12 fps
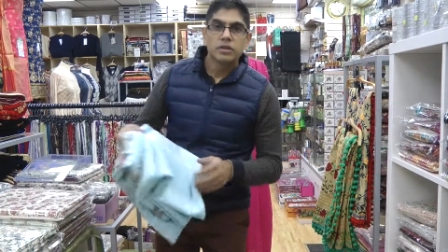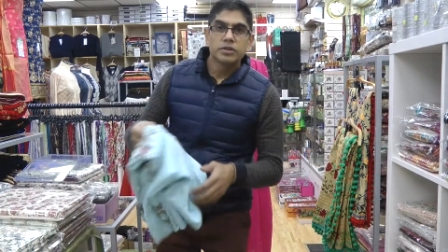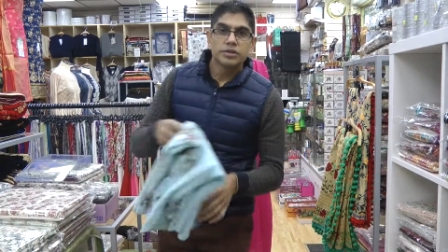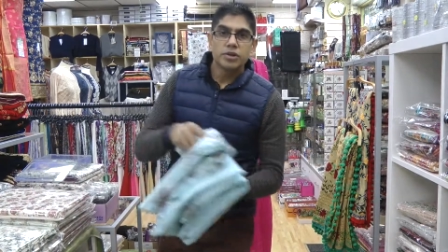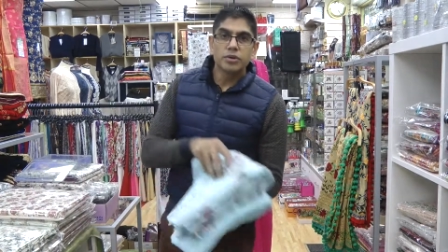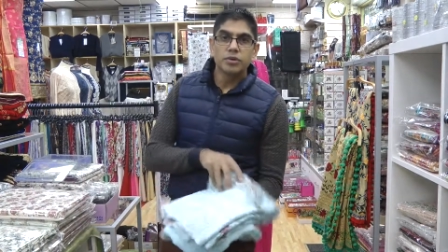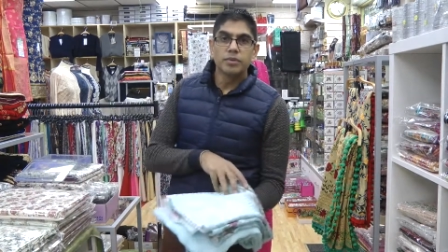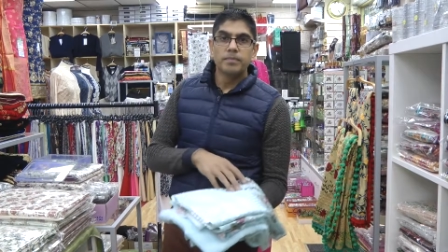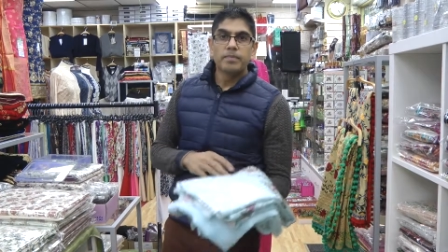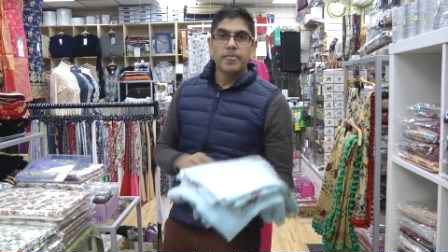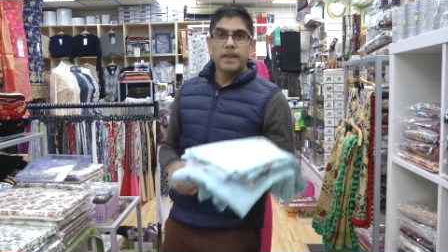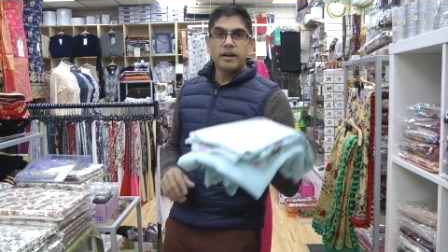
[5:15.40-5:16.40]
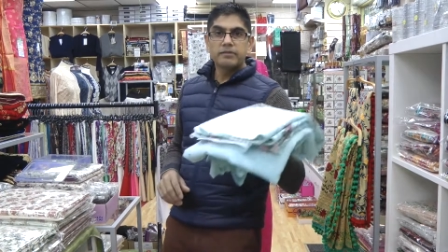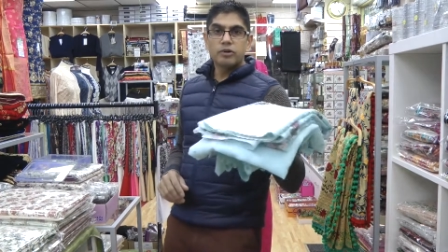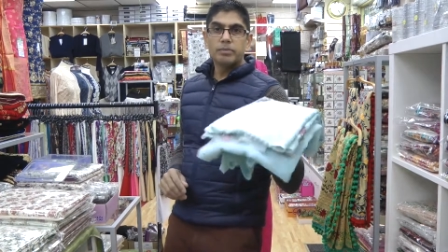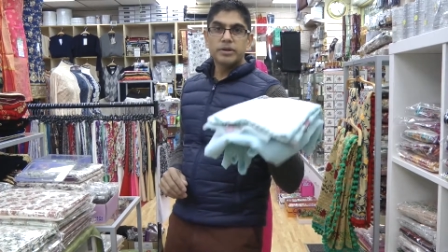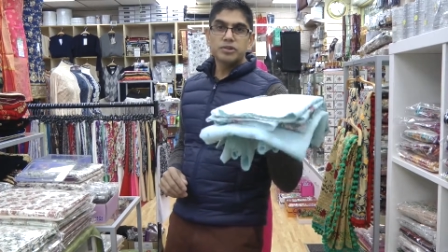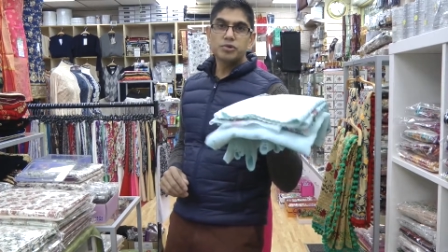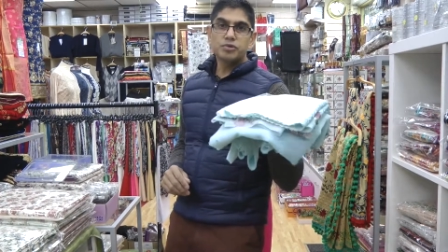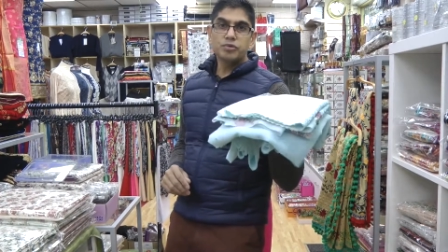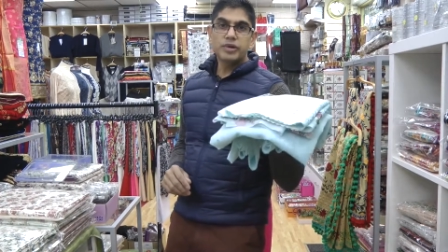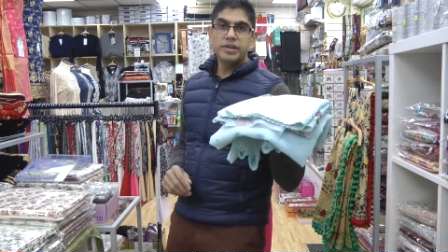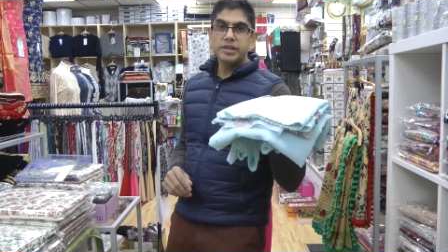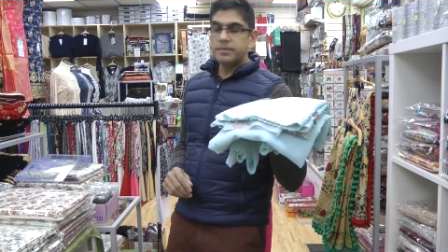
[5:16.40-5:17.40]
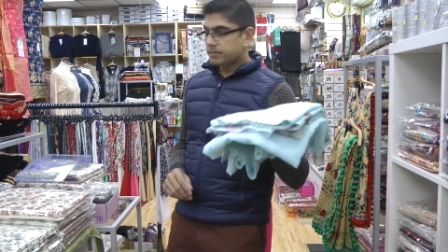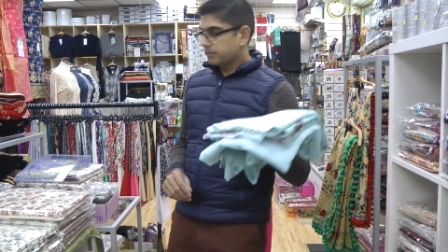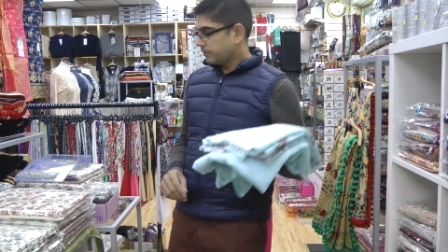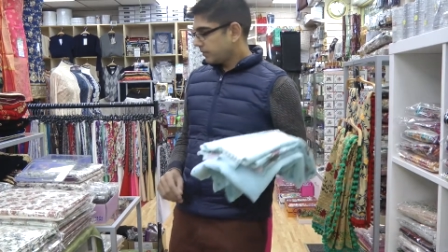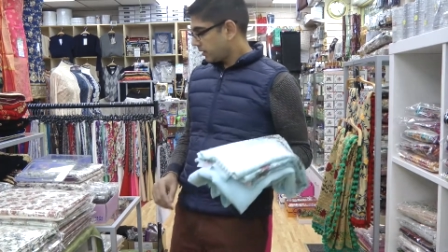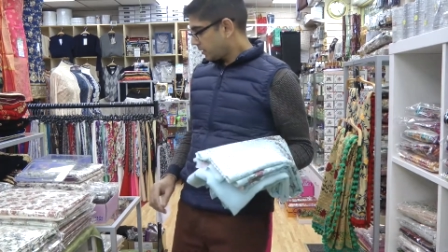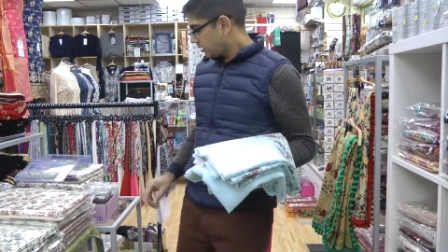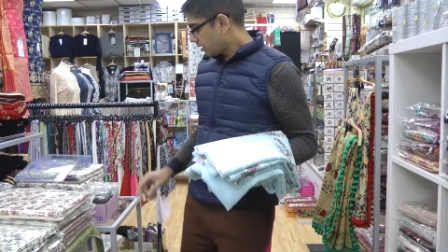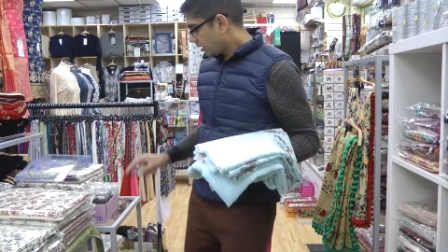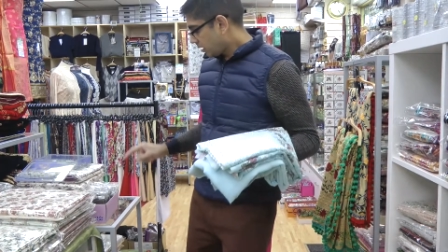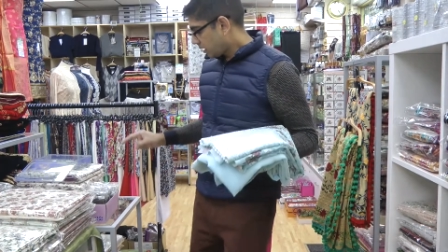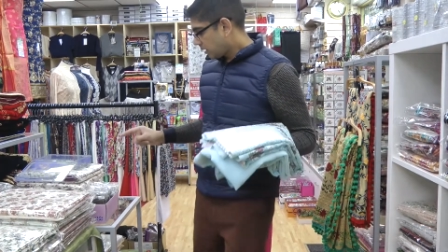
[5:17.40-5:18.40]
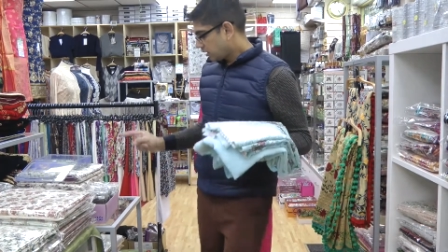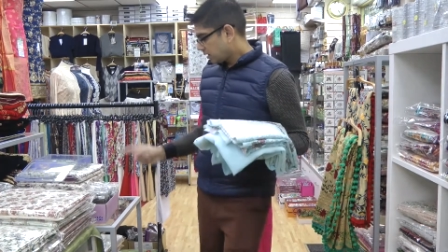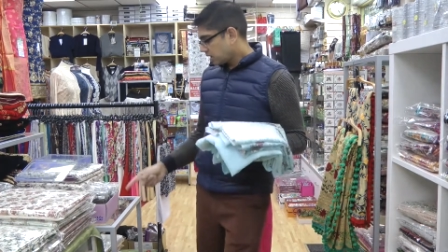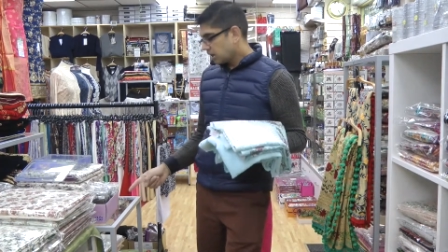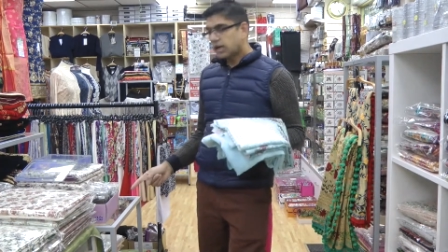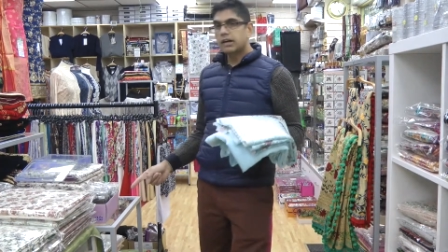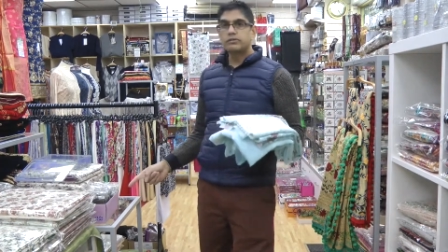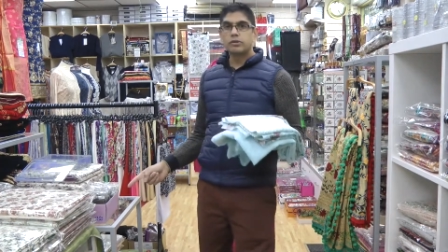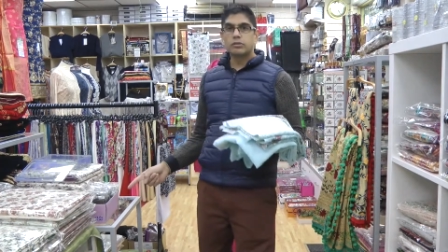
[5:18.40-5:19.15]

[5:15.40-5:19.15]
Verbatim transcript: So I've got my suit ready, I've